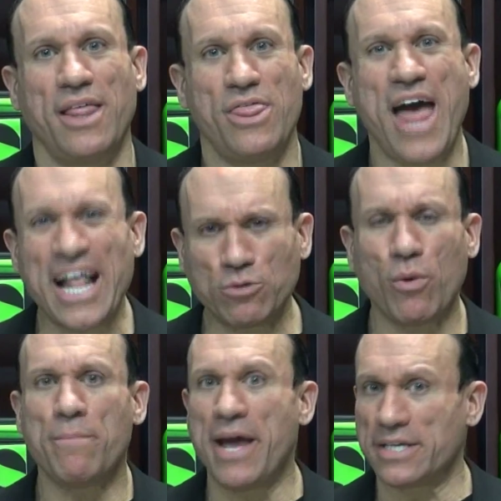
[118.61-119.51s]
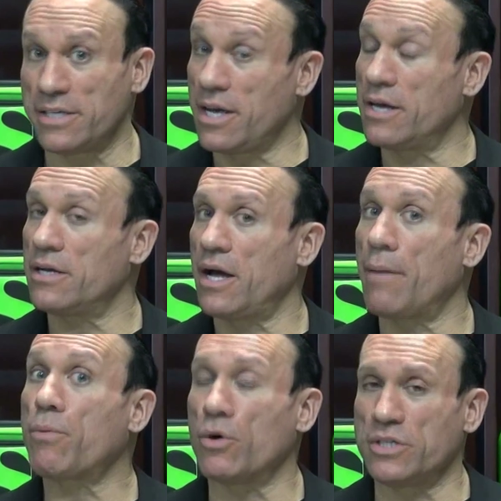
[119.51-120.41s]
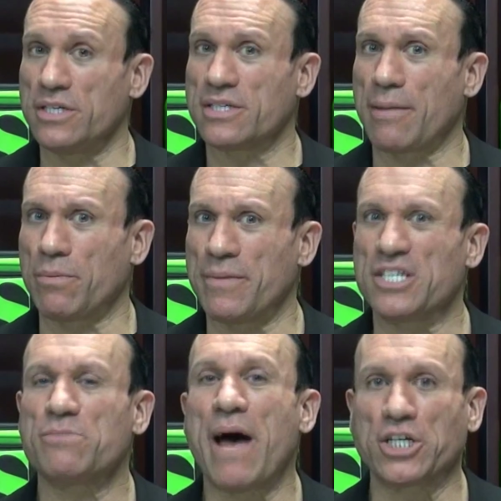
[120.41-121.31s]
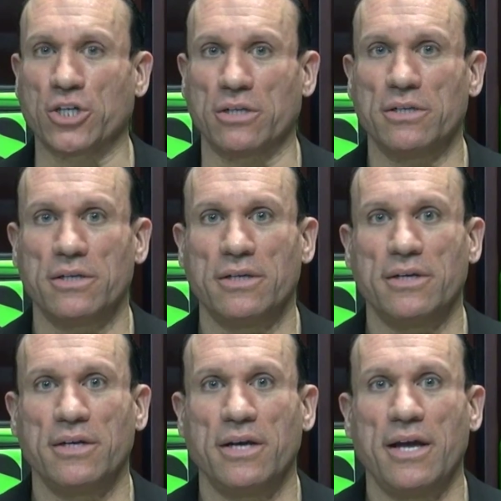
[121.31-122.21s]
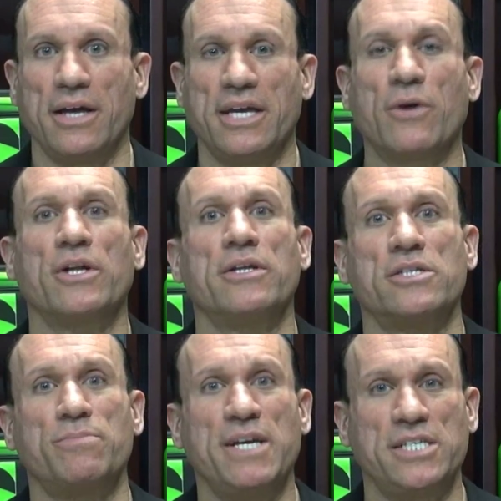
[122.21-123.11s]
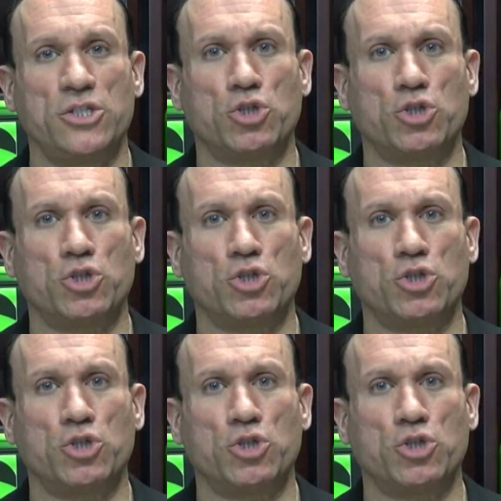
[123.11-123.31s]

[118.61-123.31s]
That's what makes a protein supplement special. Here at Species